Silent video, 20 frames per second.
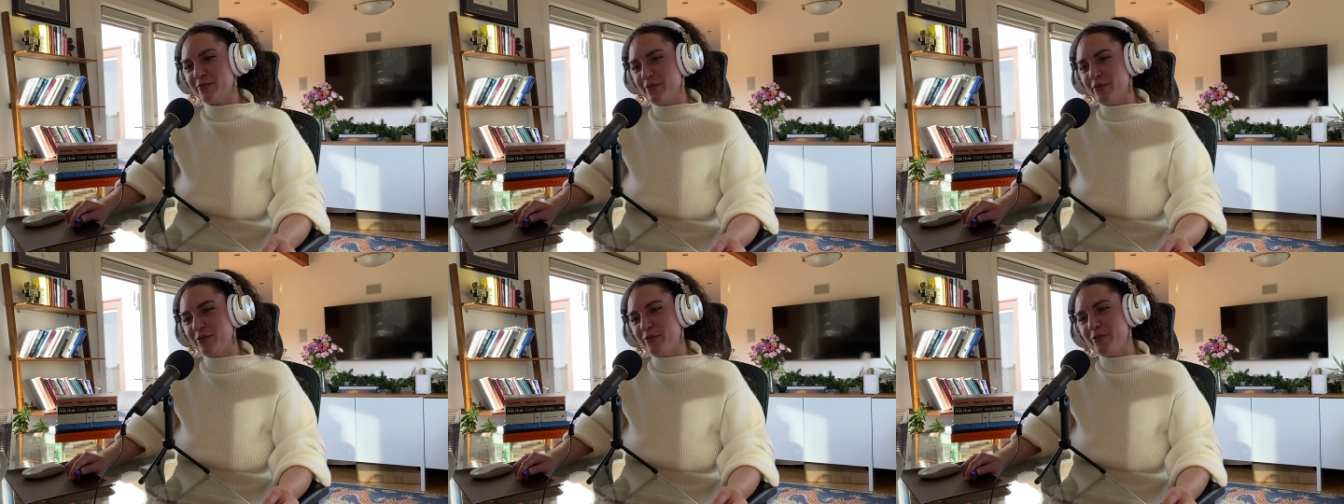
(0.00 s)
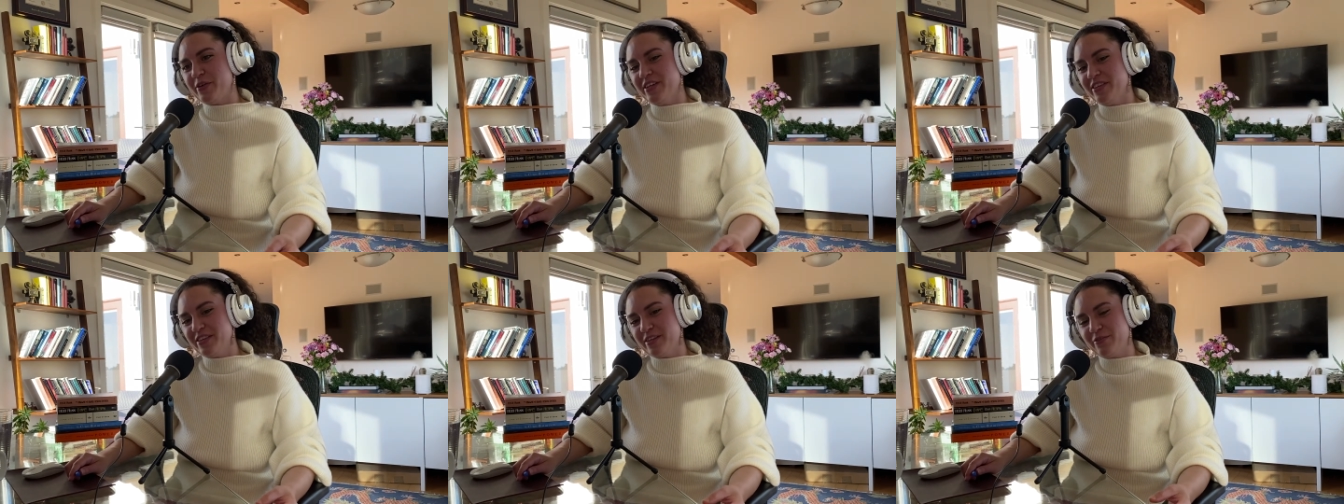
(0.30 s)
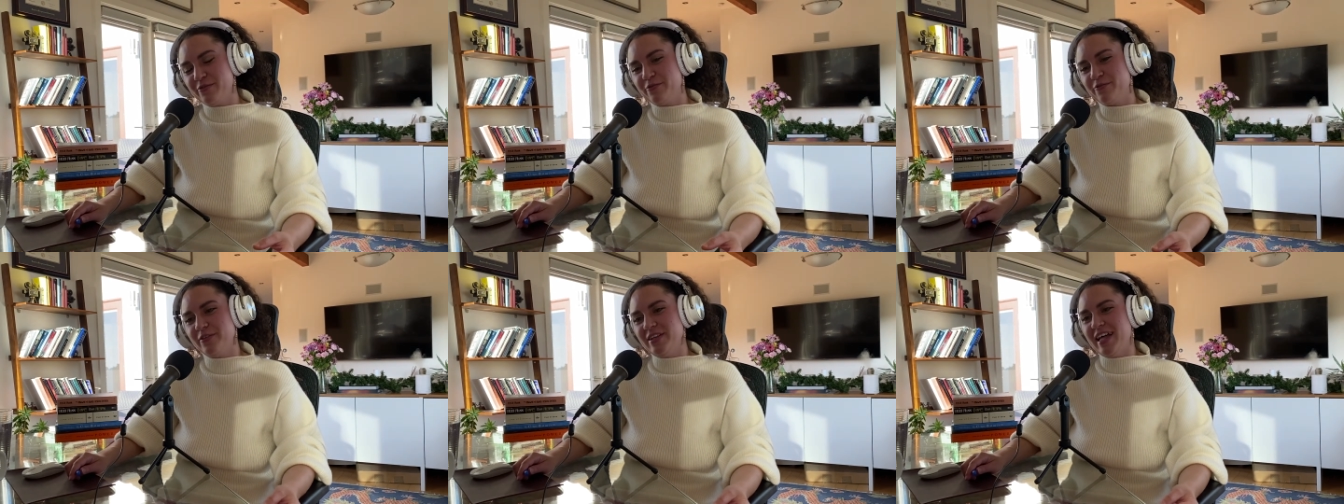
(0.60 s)
you in the
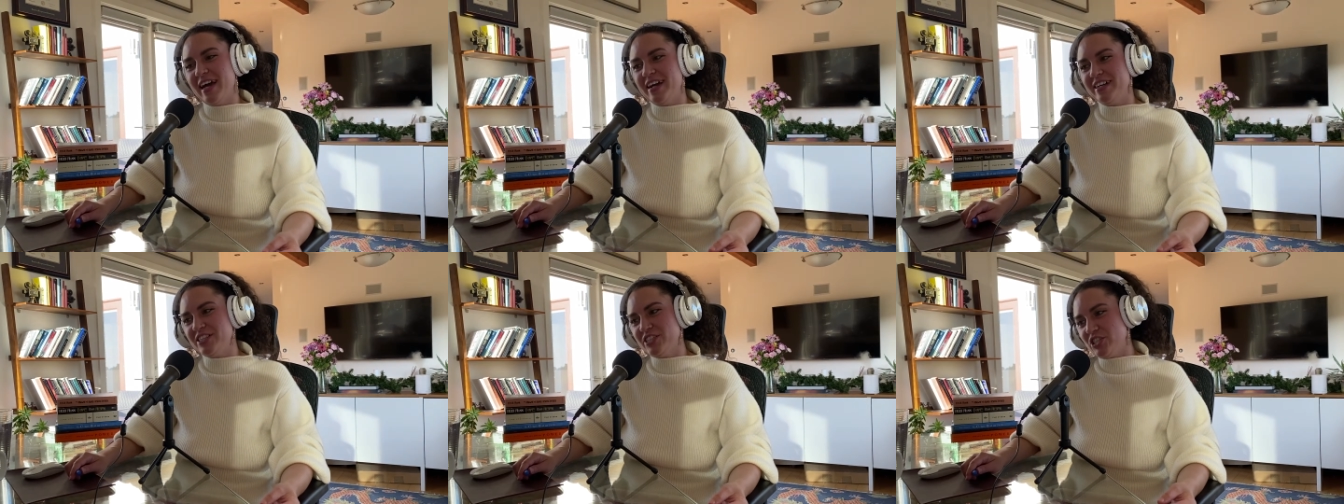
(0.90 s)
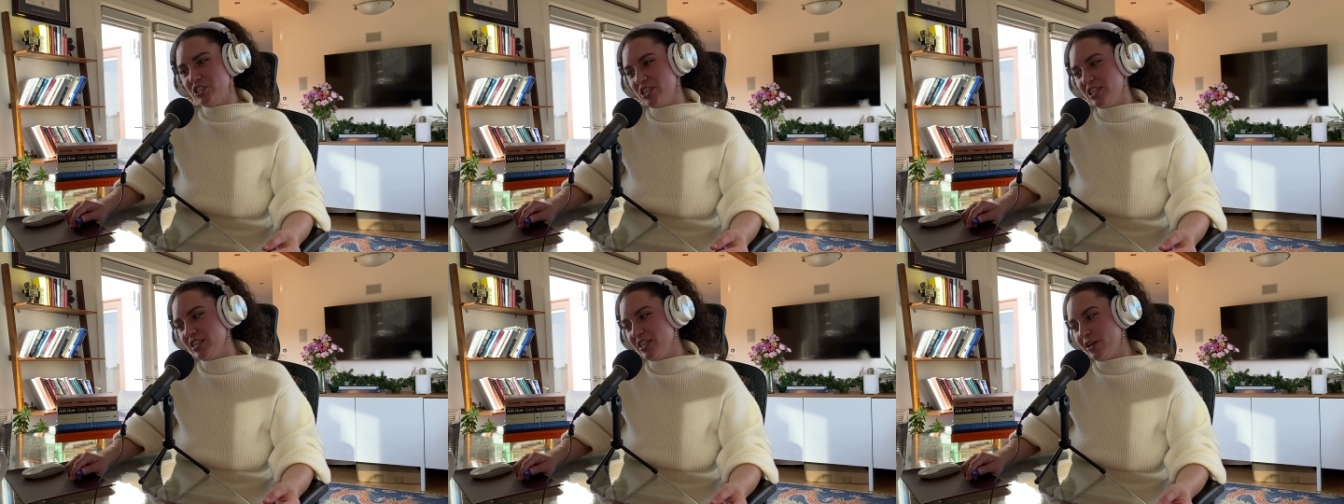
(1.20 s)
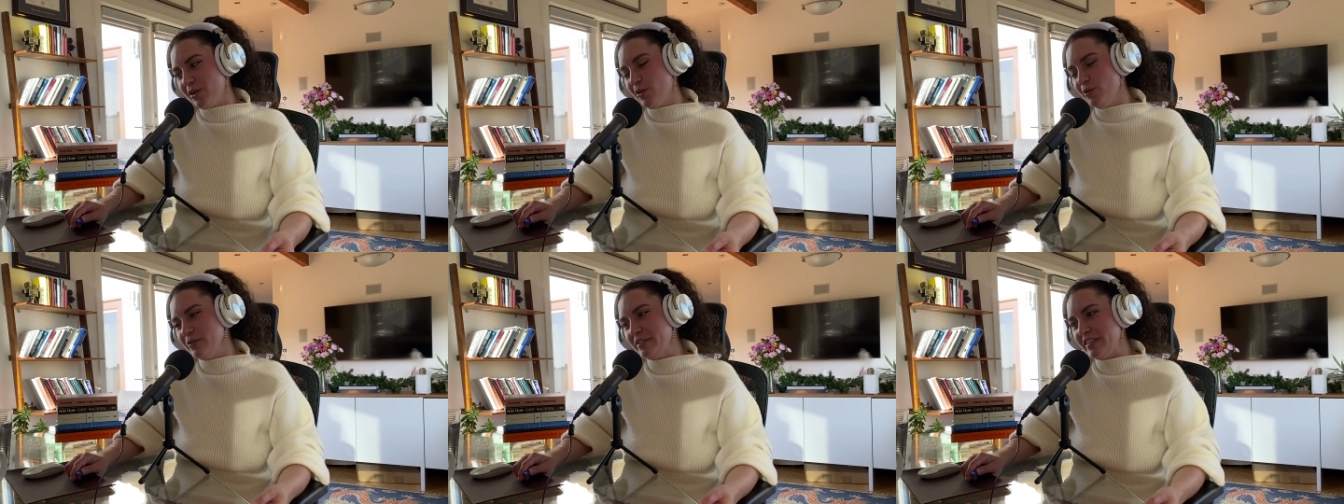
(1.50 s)
flesh, in the
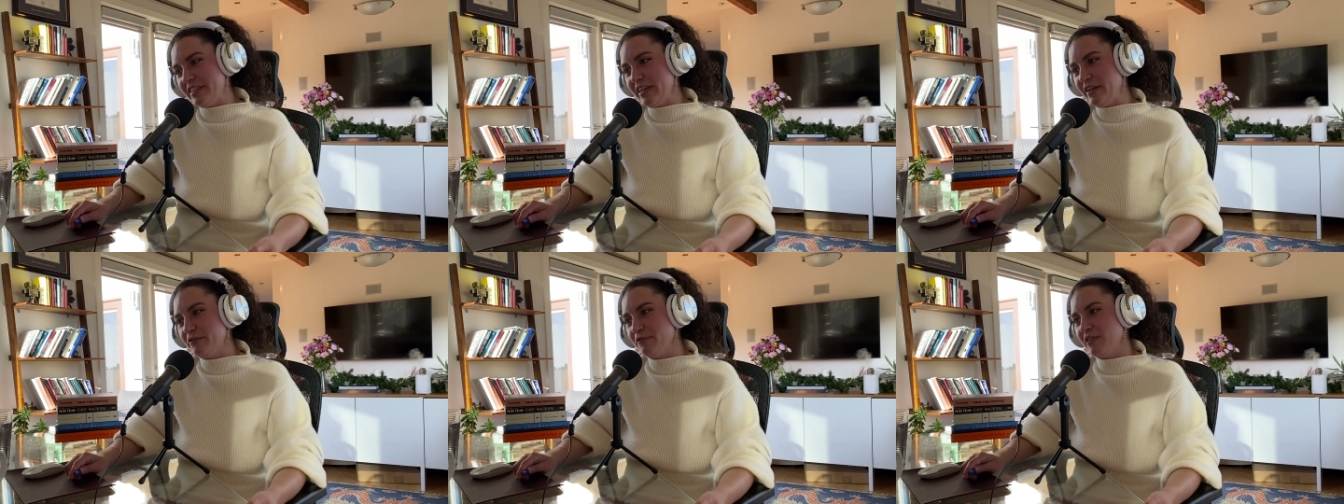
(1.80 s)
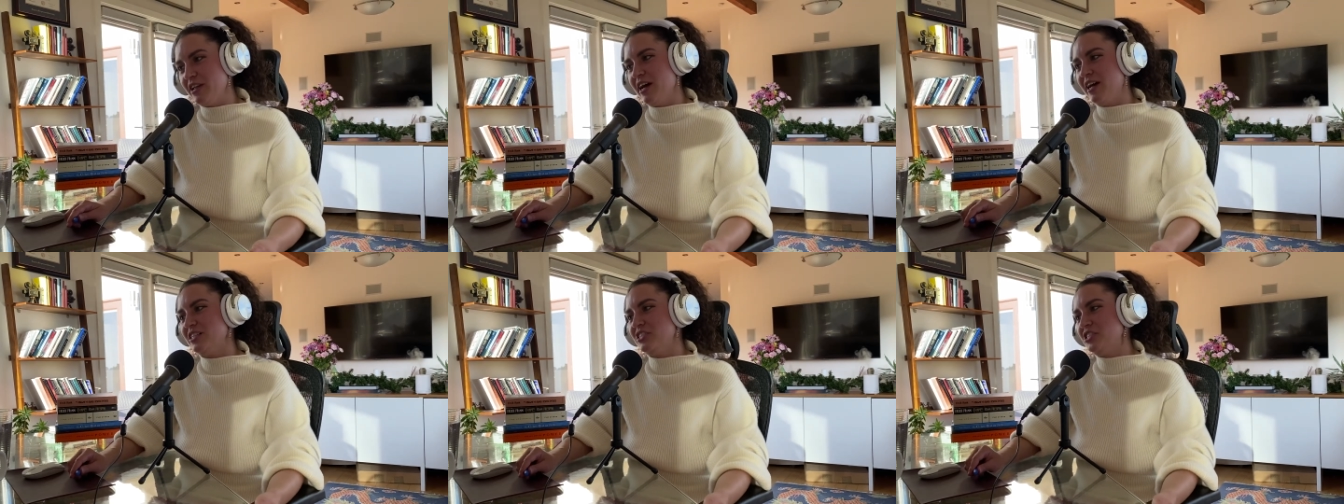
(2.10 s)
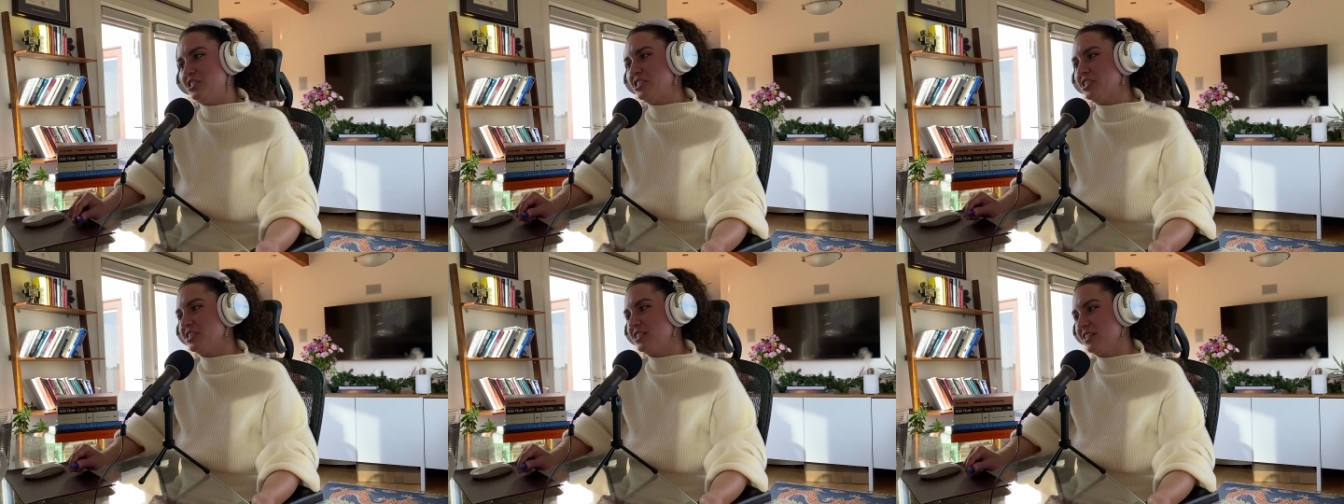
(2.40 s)
ghostly
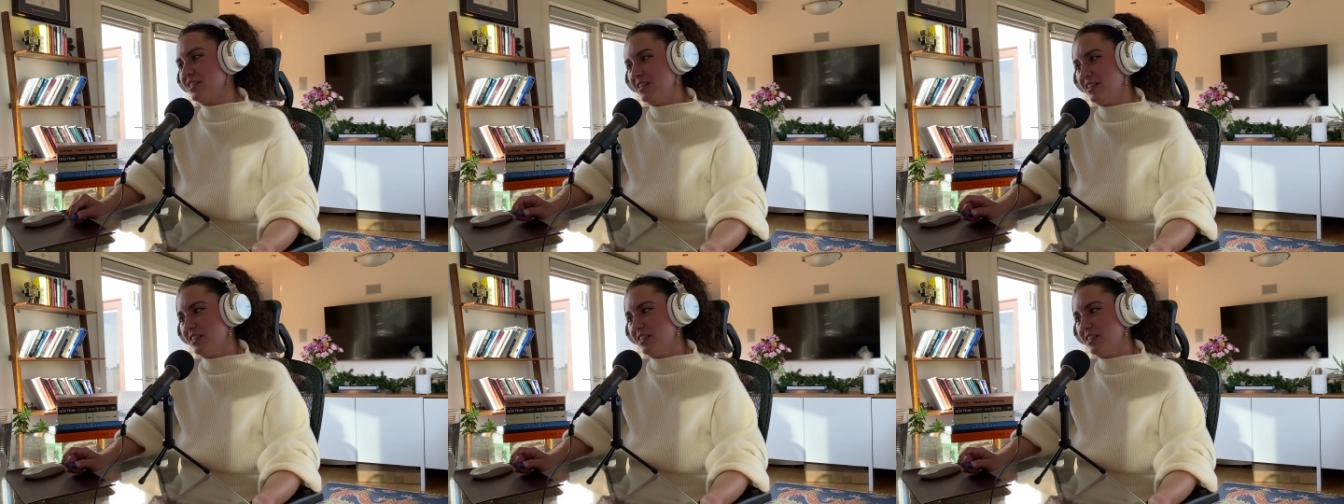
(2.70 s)
flesh.